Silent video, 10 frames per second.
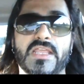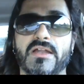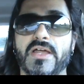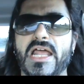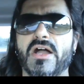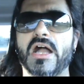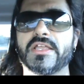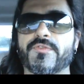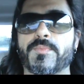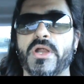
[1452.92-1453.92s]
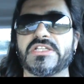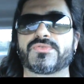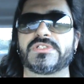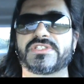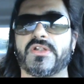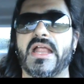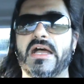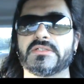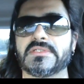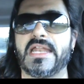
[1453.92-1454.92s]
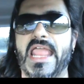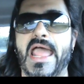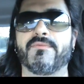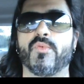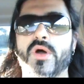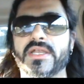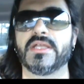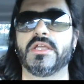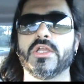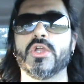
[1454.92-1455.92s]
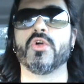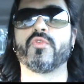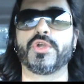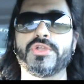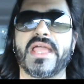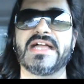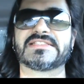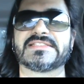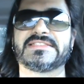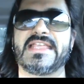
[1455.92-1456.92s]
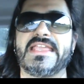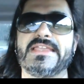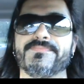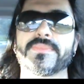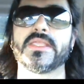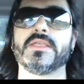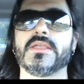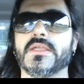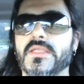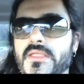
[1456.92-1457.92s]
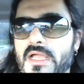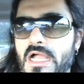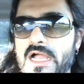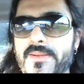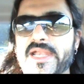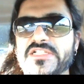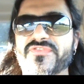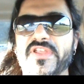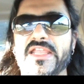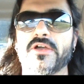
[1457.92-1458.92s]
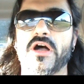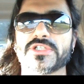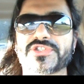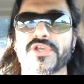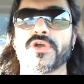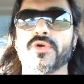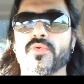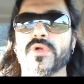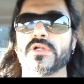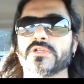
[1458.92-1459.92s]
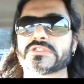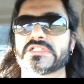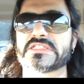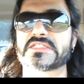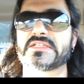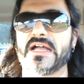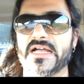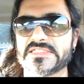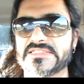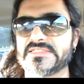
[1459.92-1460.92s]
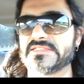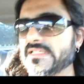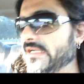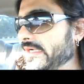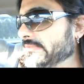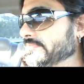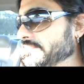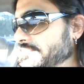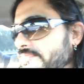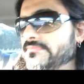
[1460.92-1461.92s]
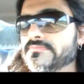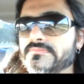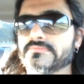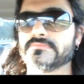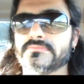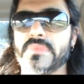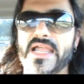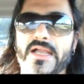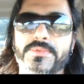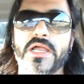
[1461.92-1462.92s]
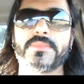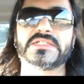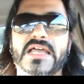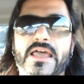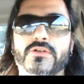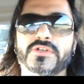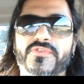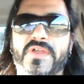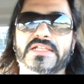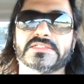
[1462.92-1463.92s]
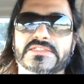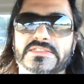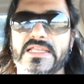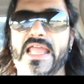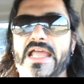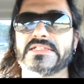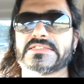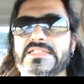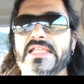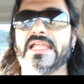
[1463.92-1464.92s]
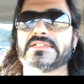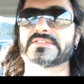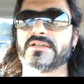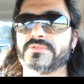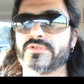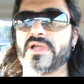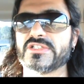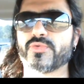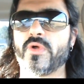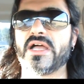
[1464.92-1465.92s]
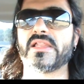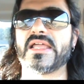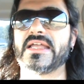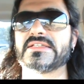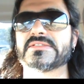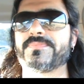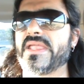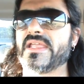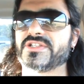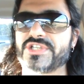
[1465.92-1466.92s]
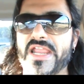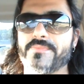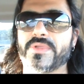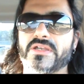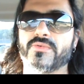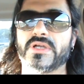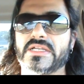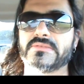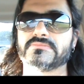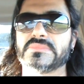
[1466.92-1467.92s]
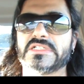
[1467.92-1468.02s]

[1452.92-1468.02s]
and I'll give a price once they're out. I have one for you guys to see. My next video also will discuss my upcoming title defense at TASW, as well as being a champion and what it